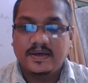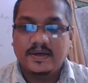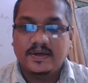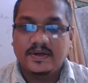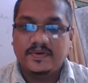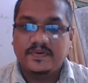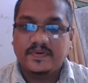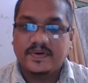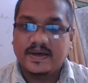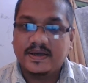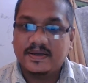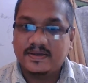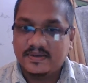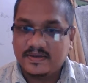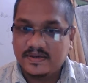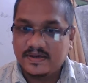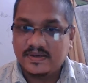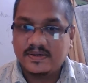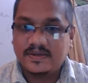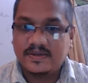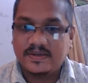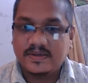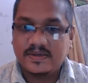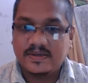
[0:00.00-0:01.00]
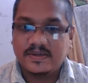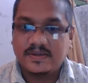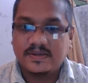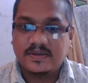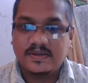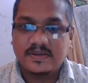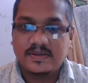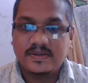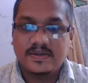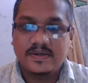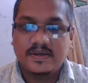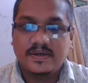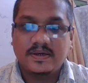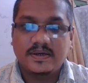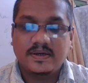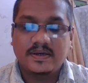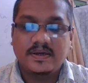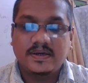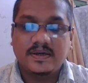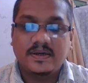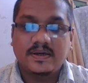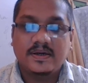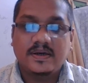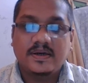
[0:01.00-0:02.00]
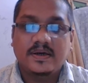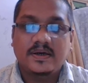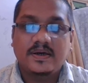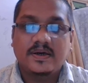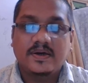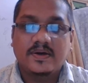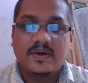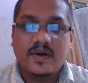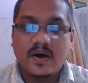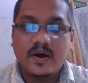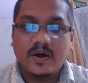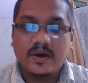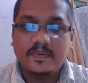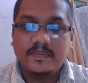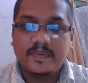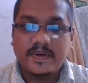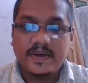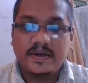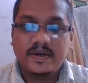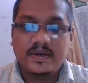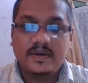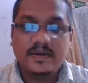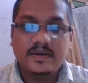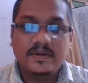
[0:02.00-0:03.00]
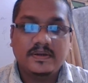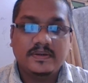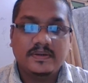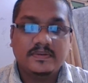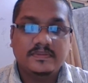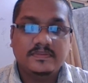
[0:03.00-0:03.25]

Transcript: you can just call me.